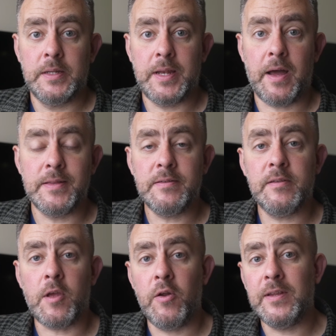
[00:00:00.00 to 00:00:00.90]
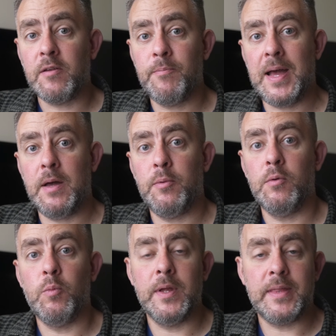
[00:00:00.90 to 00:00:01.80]
Now this is only
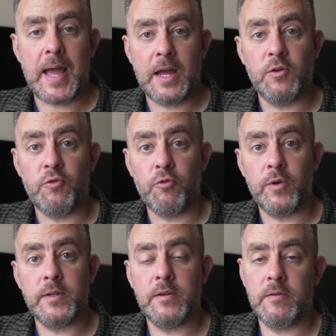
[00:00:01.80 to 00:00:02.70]
compatible with Android